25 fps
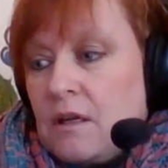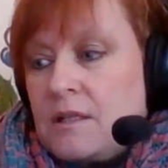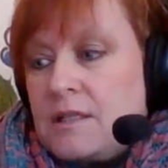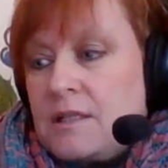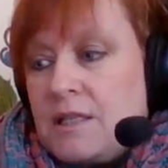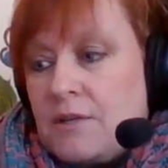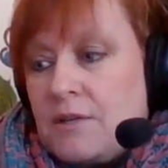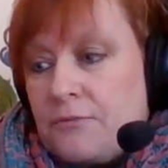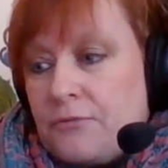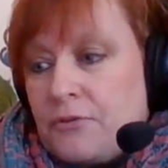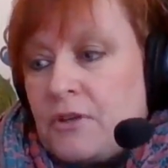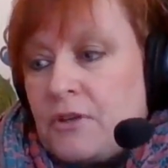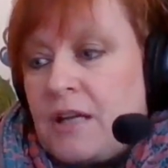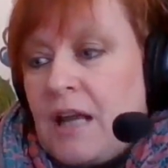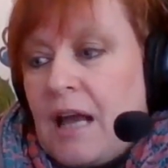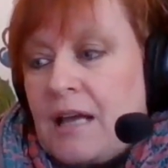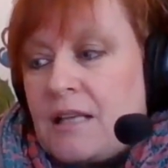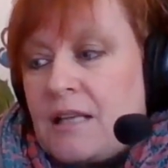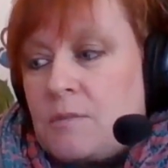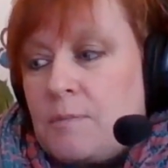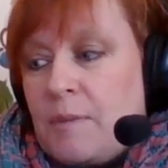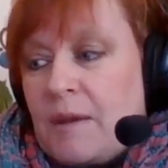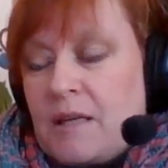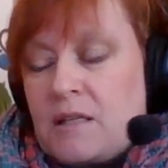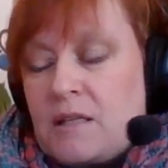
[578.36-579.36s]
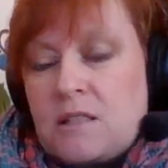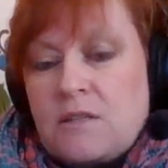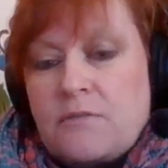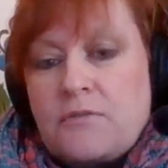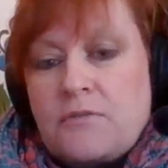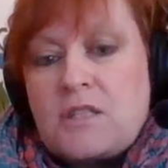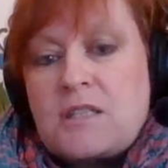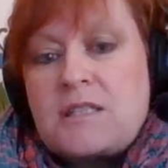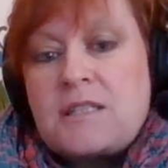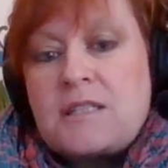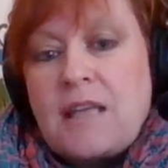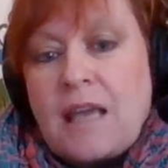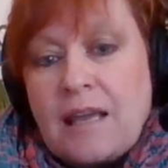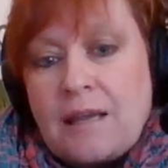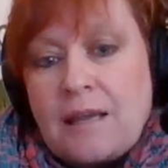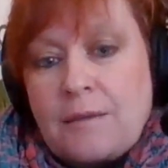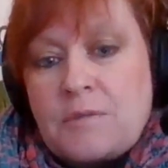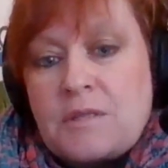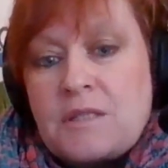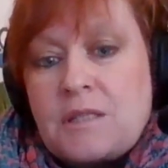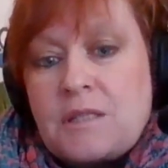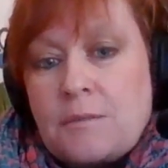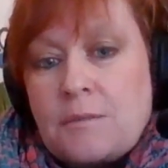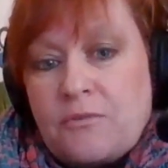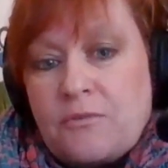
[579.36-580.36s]
different aspects of the
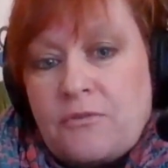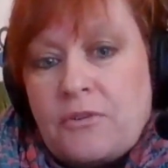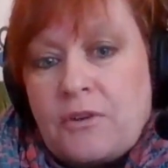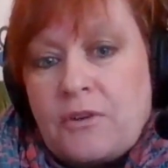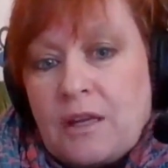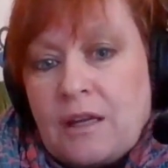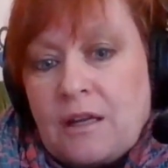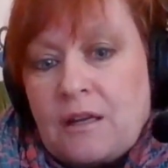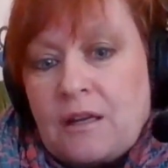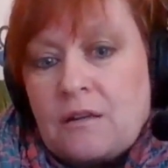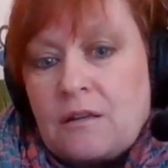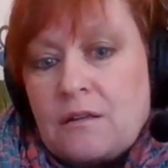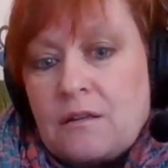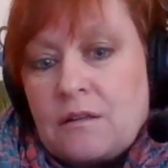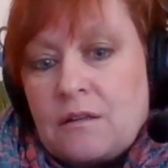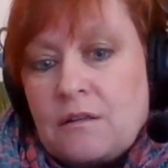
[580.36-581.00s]
same symphony.